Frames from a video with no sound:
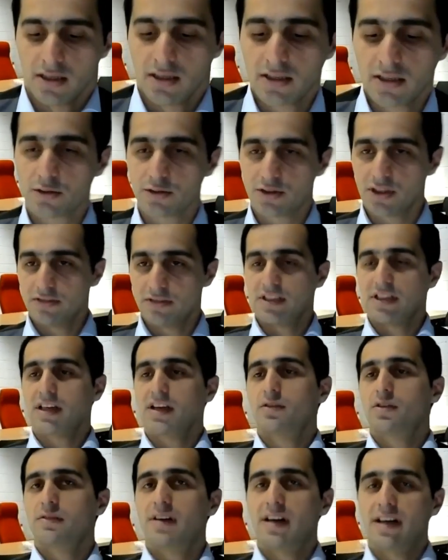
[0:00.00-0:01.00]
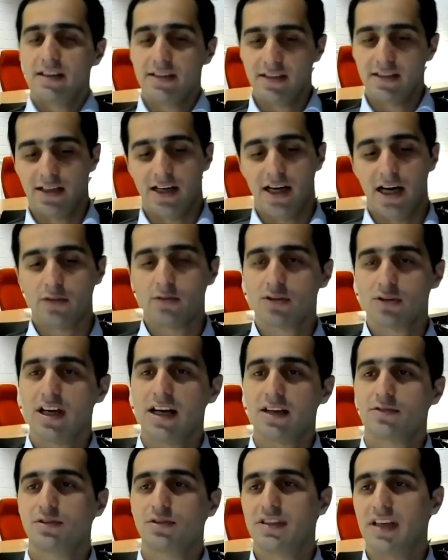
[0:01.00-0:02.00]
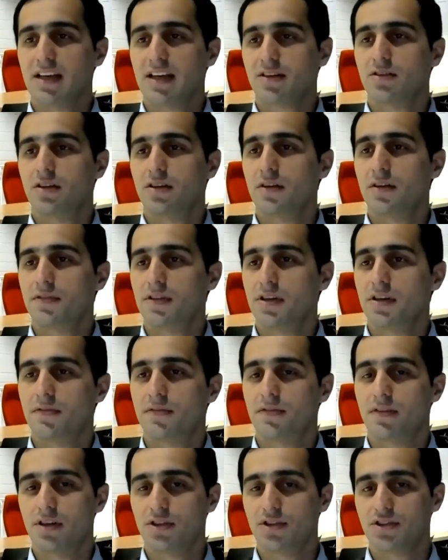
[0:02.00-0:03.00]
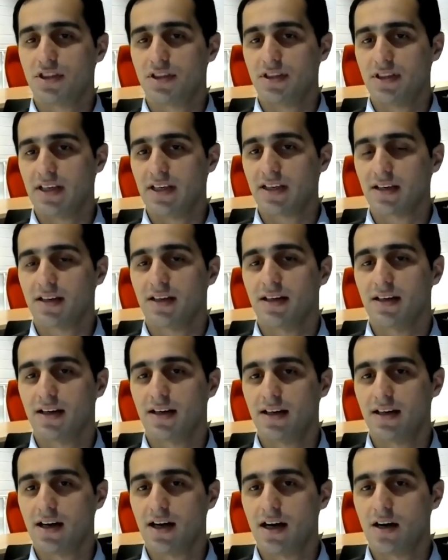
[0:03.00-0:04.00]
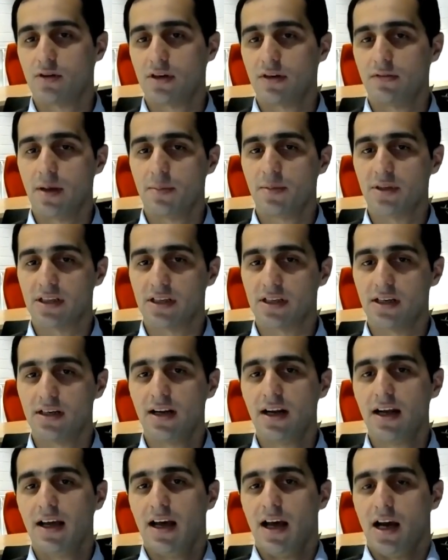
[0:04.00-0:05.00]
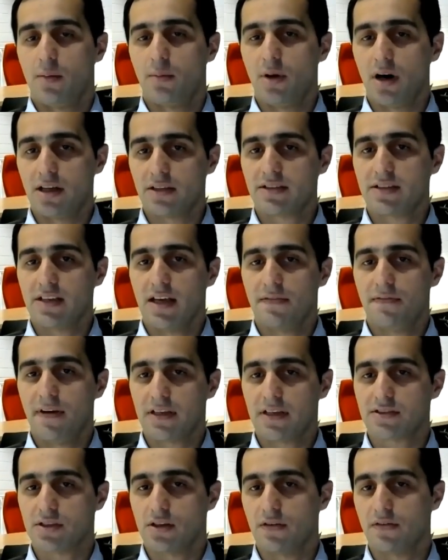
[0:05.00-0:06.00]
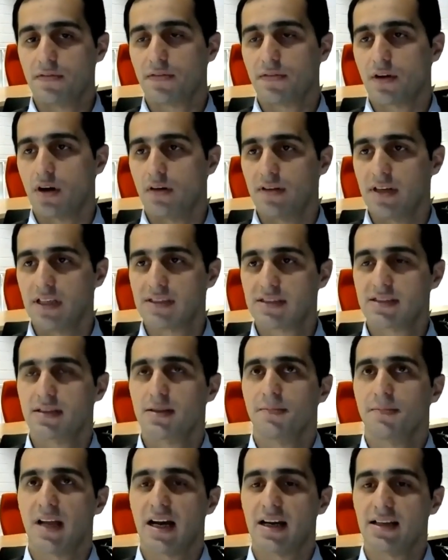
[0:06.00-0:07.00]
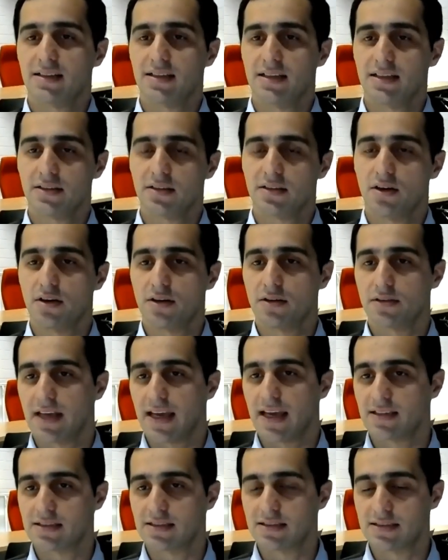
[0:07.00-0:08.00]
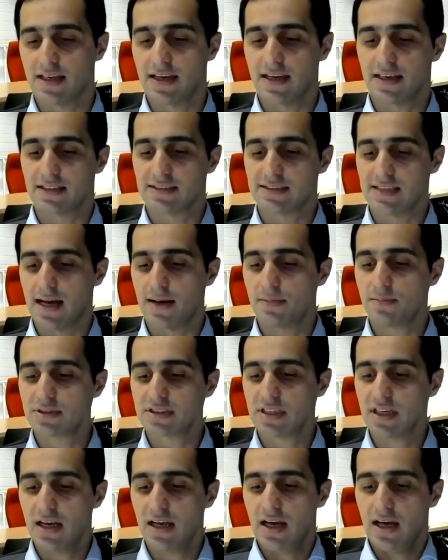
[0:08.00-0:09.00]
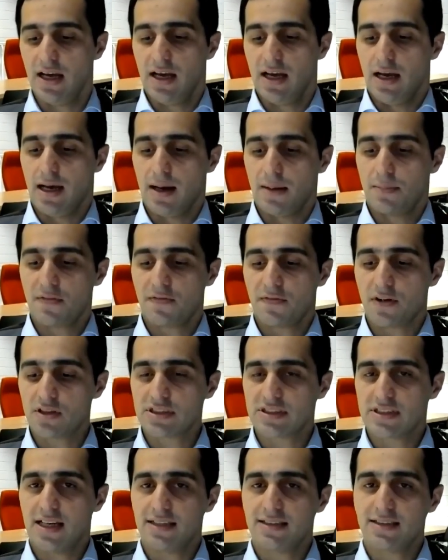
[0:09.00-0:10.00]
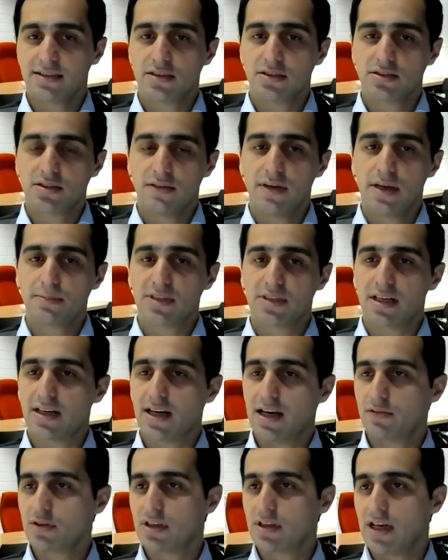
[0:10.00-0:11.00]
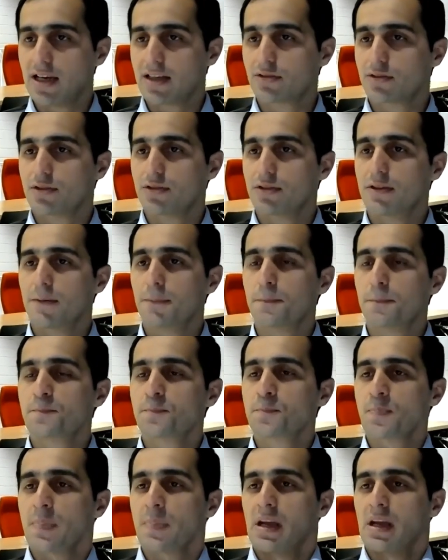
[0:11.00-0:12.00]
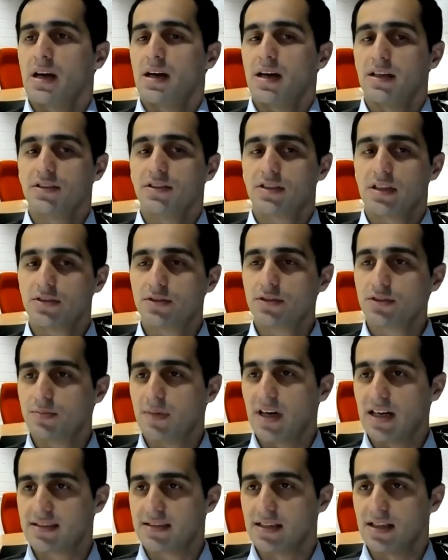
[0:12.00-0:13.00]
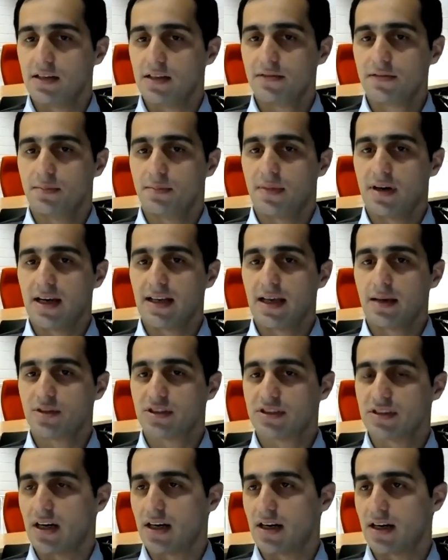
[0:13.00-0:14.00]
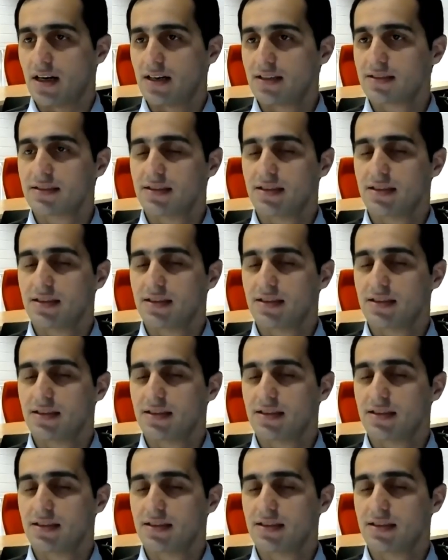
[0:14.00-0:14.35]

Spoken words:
Good evening, everyone. I would like to thank all of you for joining our webinar about effects of COVID-19 on ACCA exams. Before starting to the webinar, I would like to introduce myself. My name is Aras,